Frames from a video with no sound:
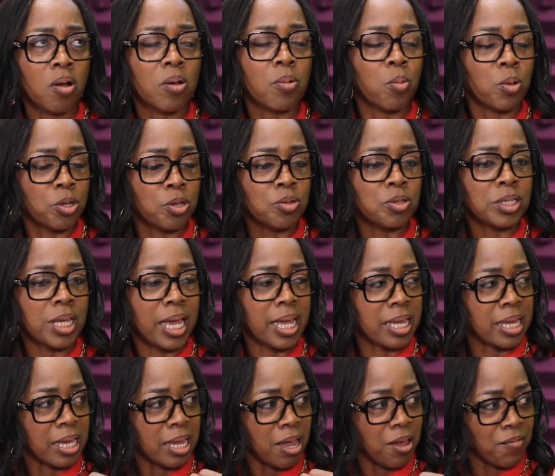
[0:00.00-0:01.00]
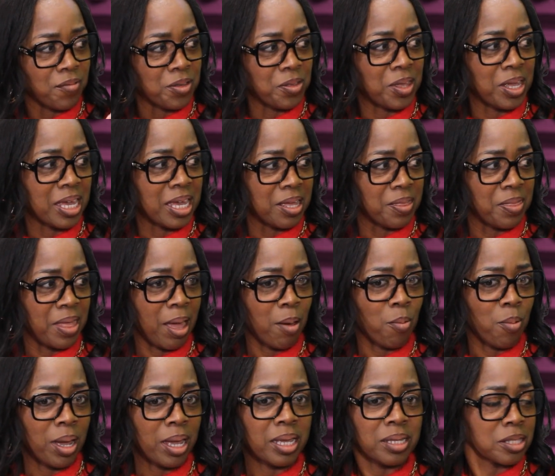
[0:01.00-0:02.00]
When you take everything in
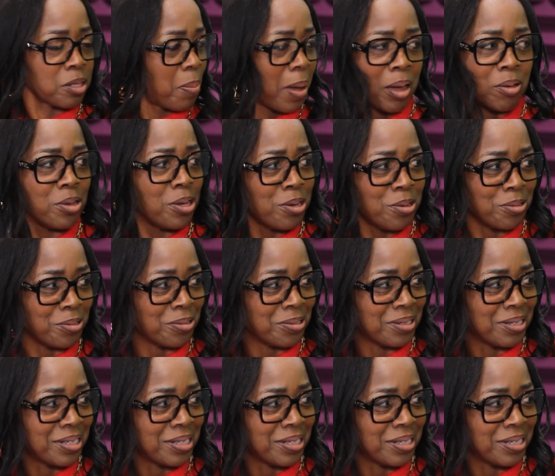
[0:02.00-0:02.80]
that way, it's about you.